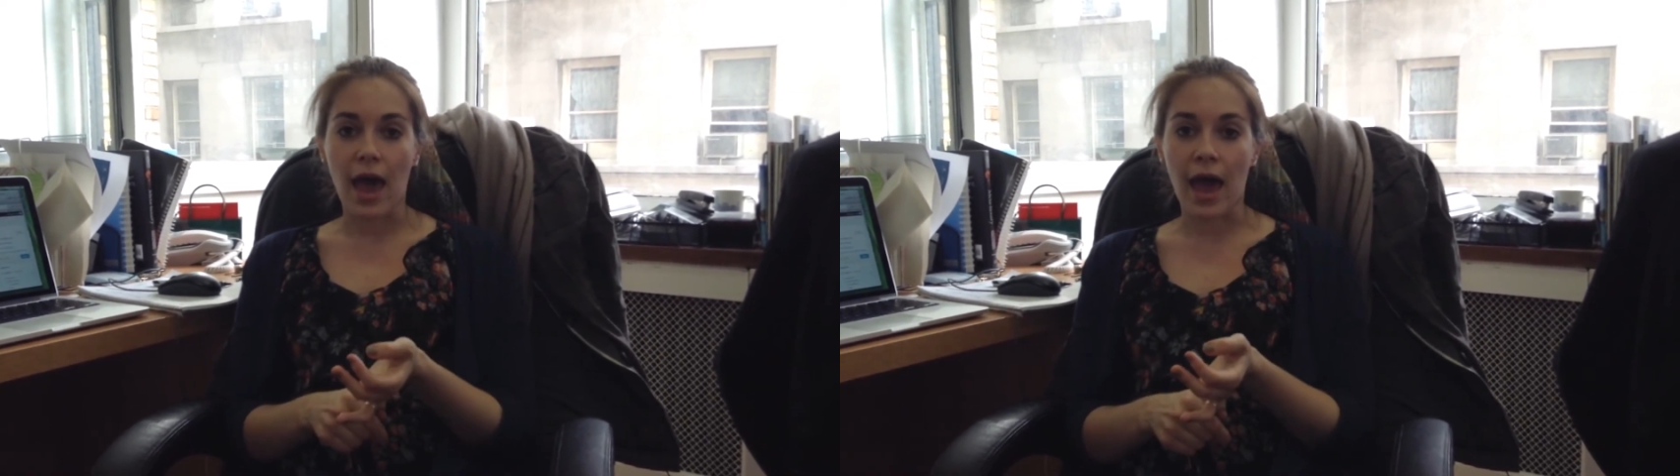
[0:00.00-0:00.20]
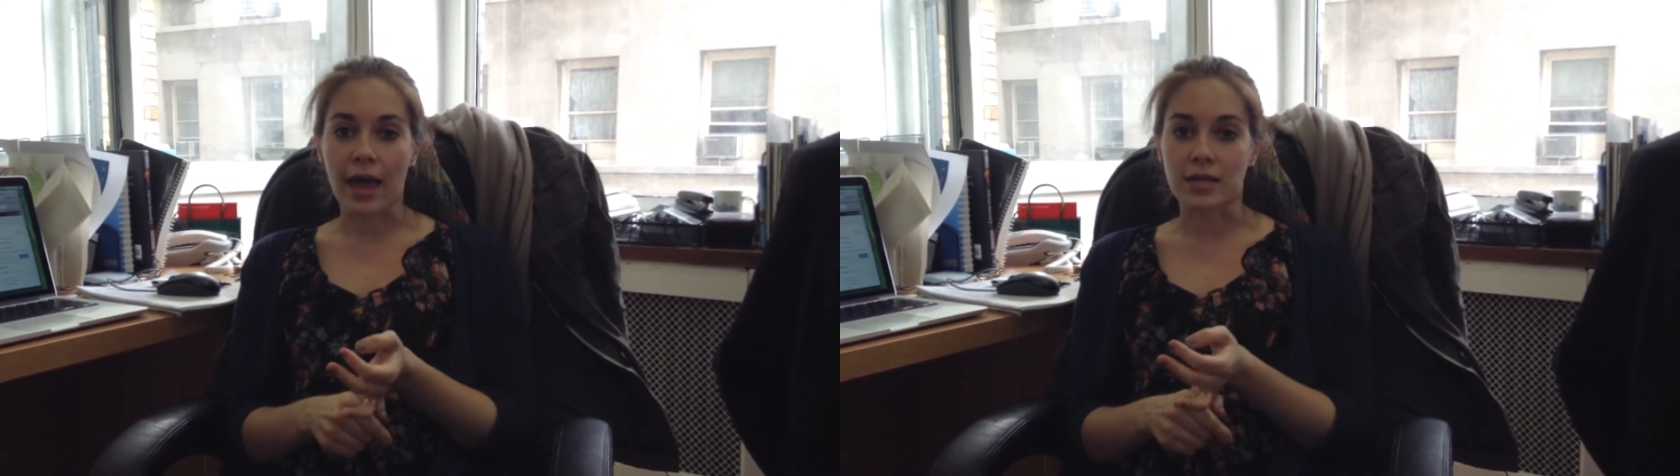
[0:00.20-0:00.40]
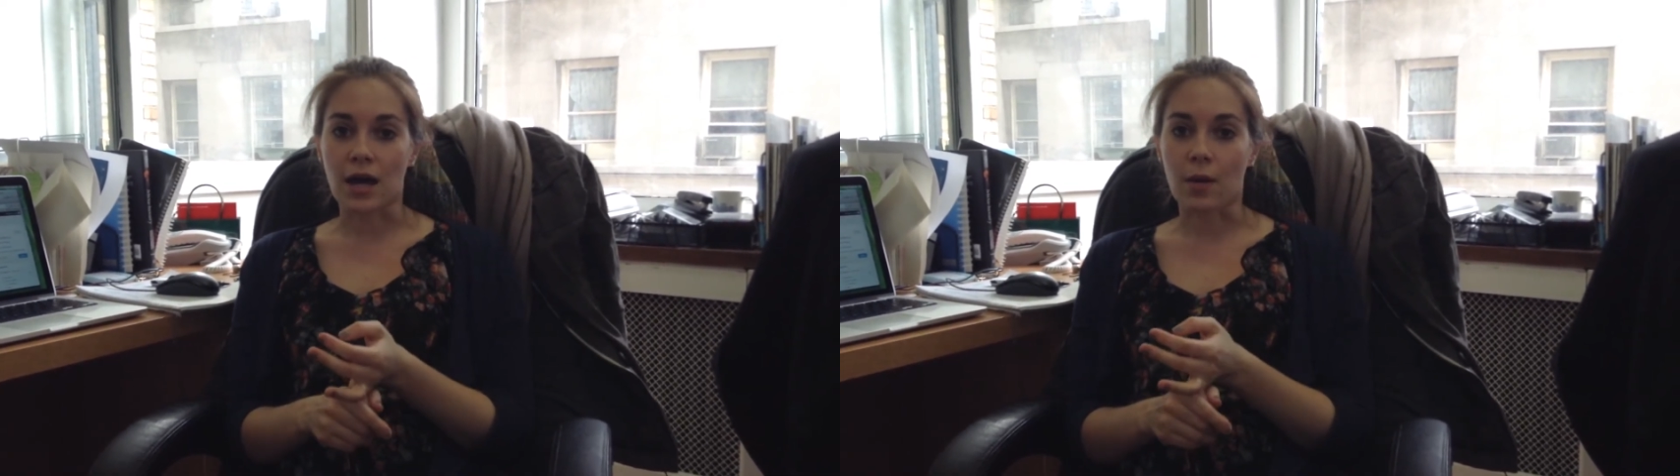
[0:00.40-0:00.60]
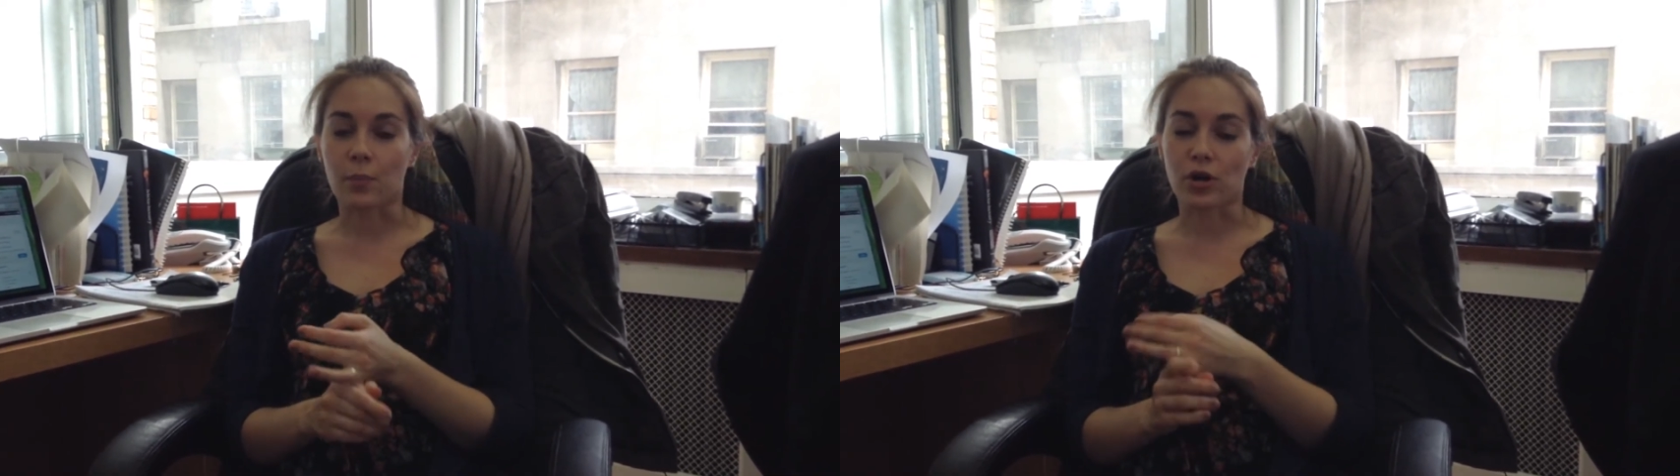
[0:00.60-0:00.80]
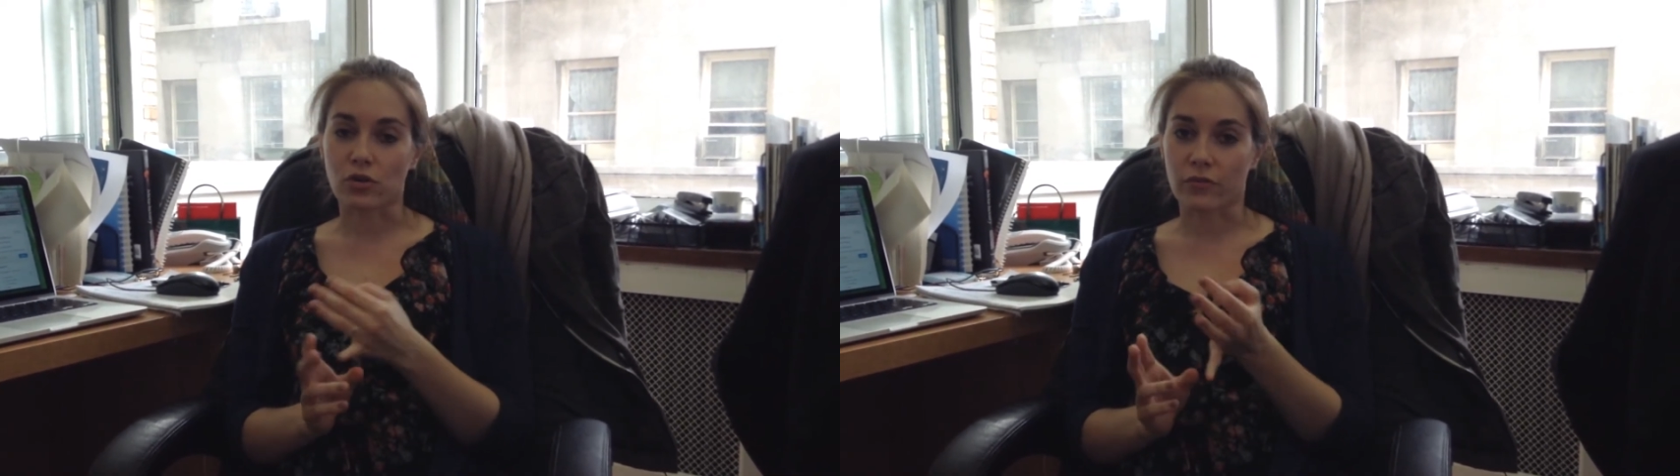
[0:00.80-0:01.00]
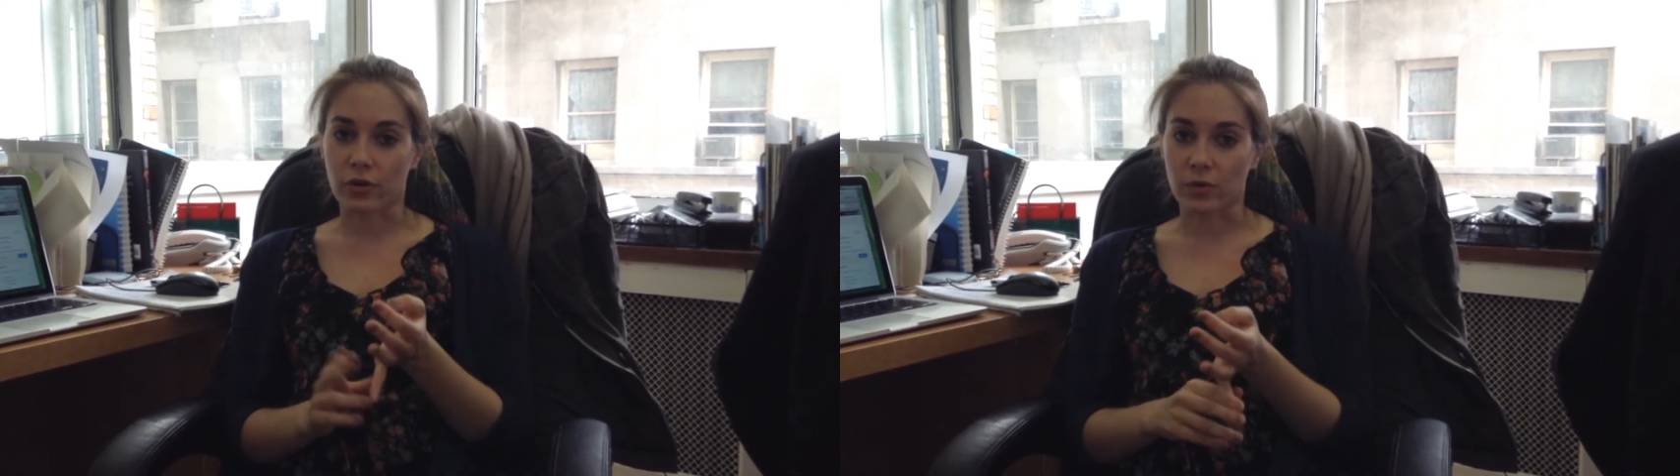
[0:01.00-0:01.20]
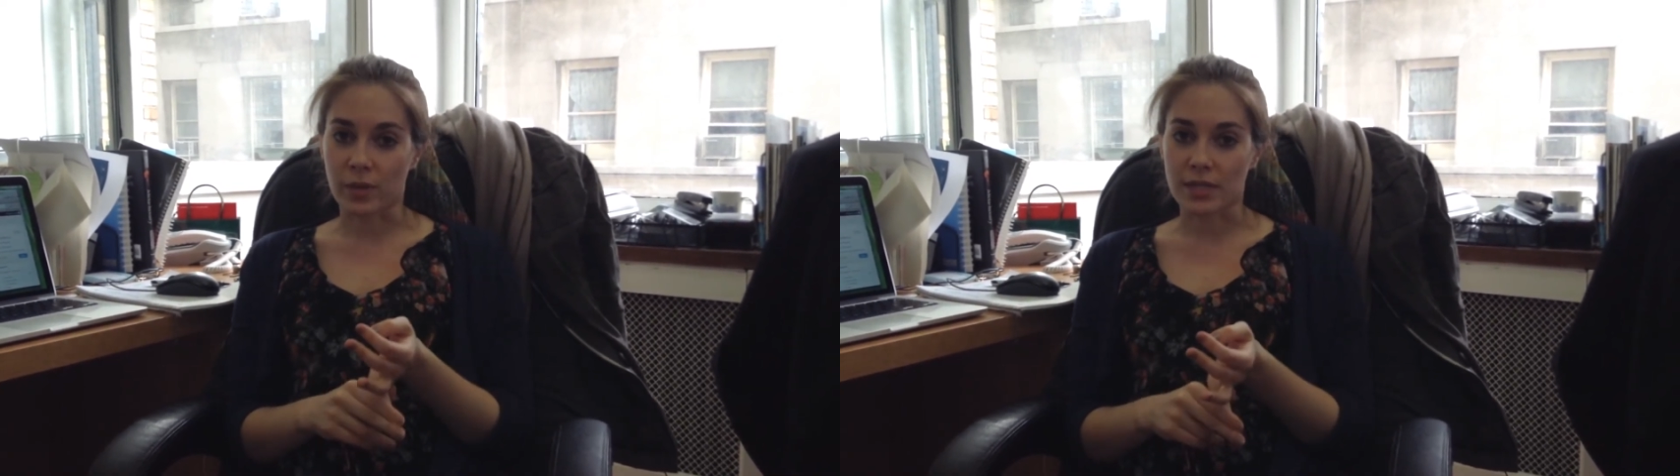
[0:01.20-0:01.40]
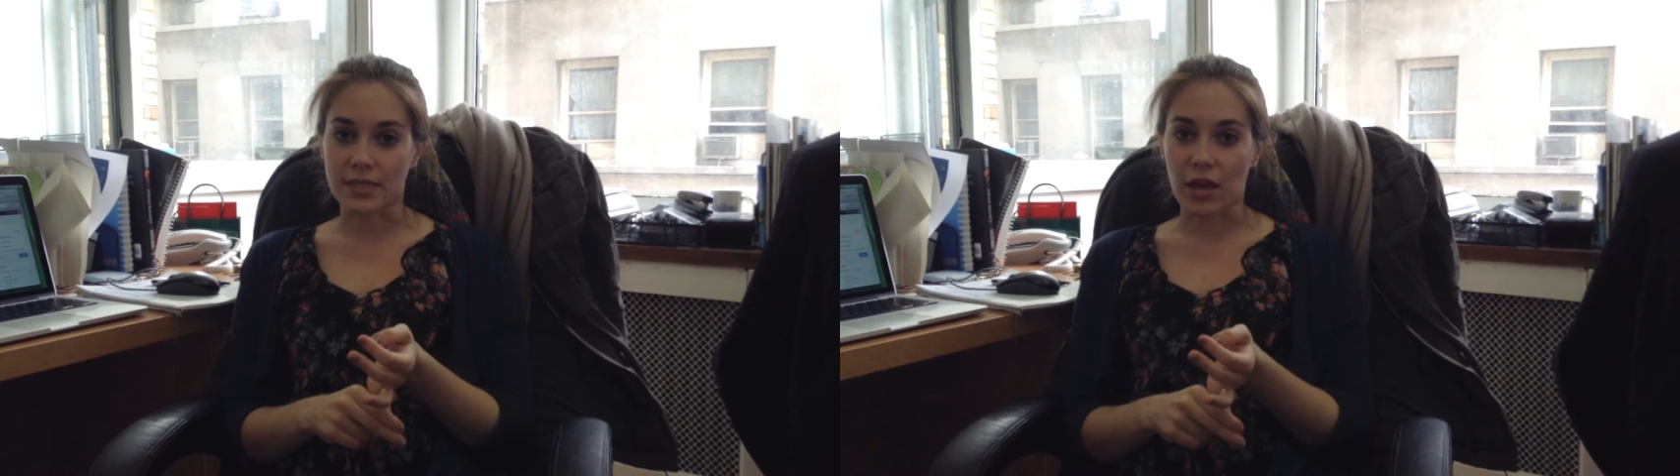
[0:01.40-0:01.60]
and um, Bergdorf
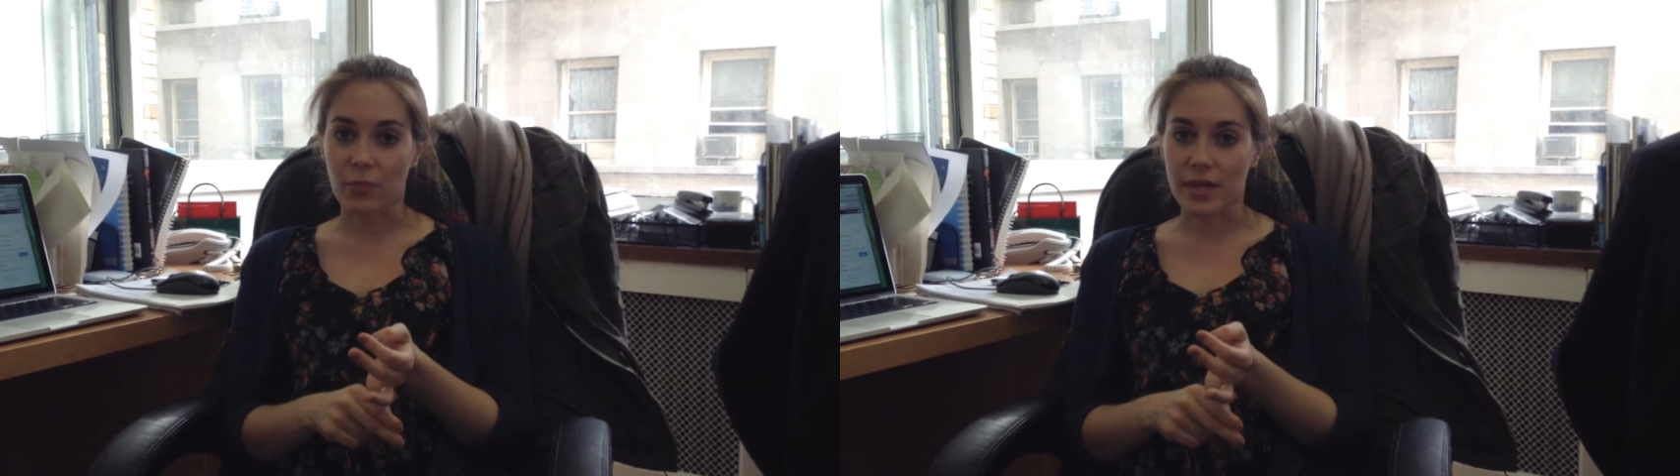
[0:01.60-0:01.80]
Goodman's South